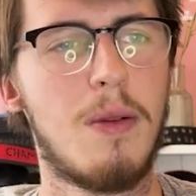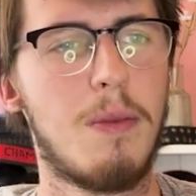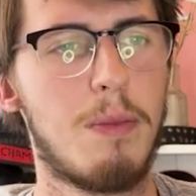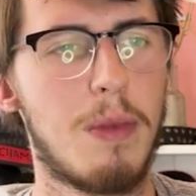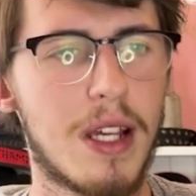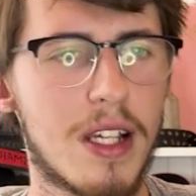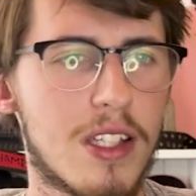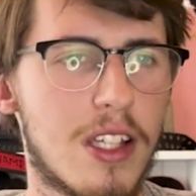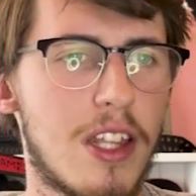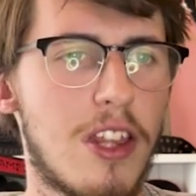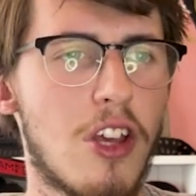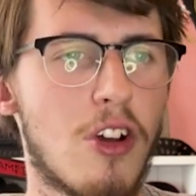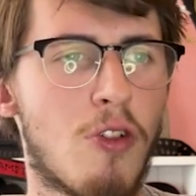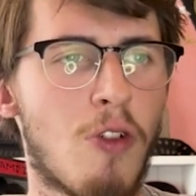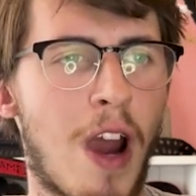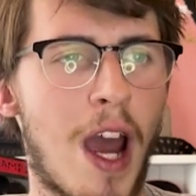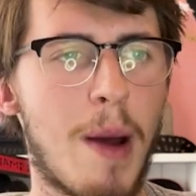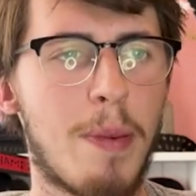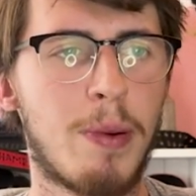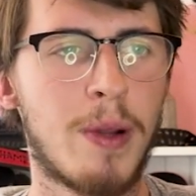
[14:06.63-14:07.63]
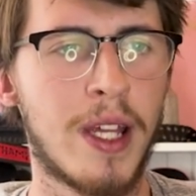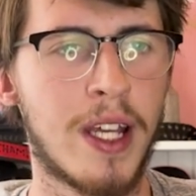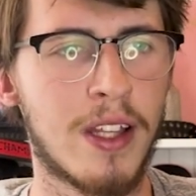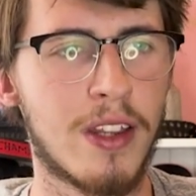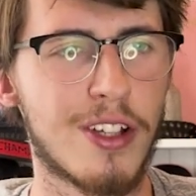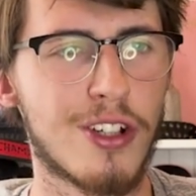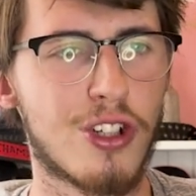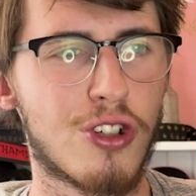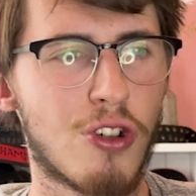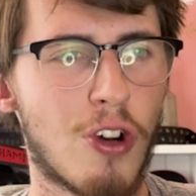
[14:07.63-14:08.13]
Mix in the grappling,
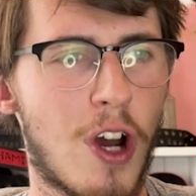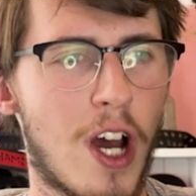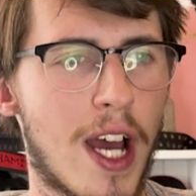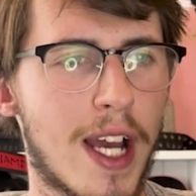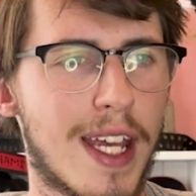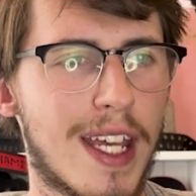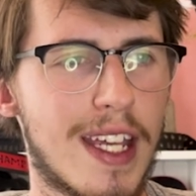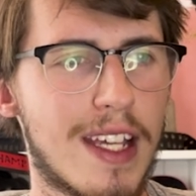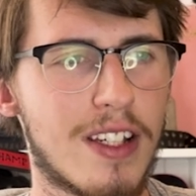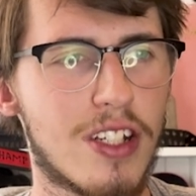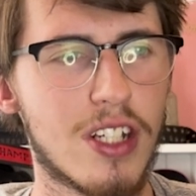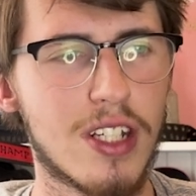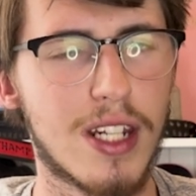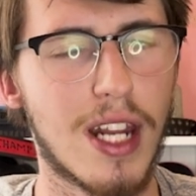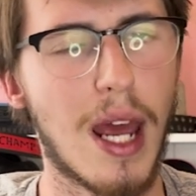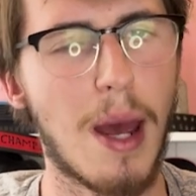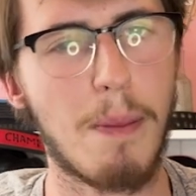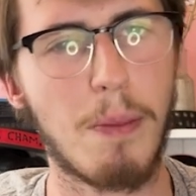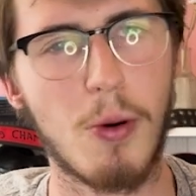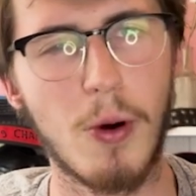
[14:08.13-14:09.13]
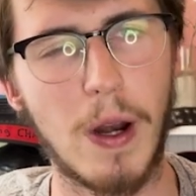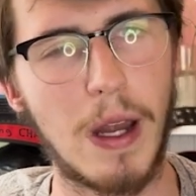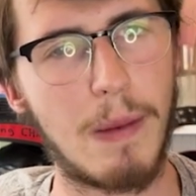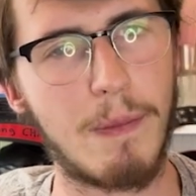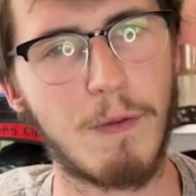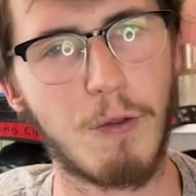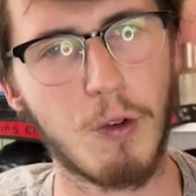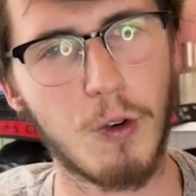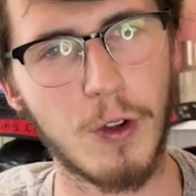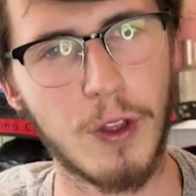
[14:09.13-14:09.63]
the striking, just outpoint him
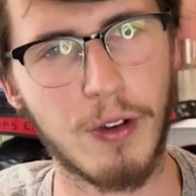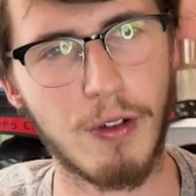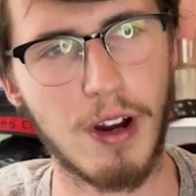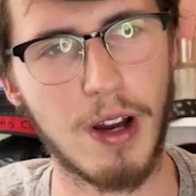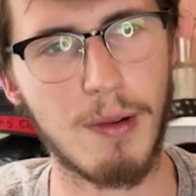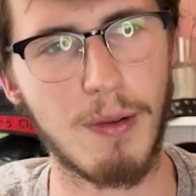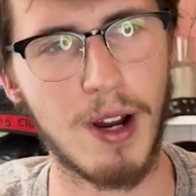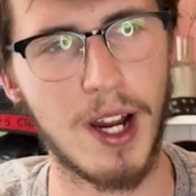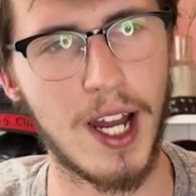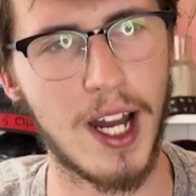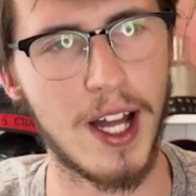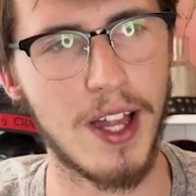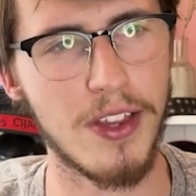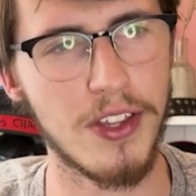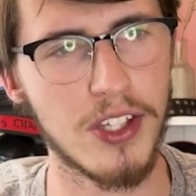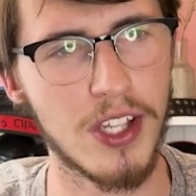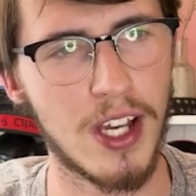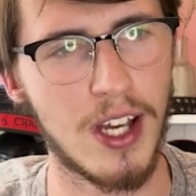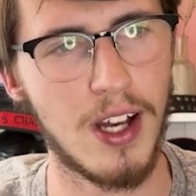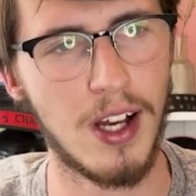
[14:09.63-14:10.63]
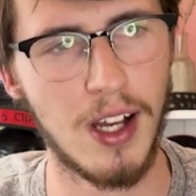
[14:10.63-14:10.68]
for all 3 rounds.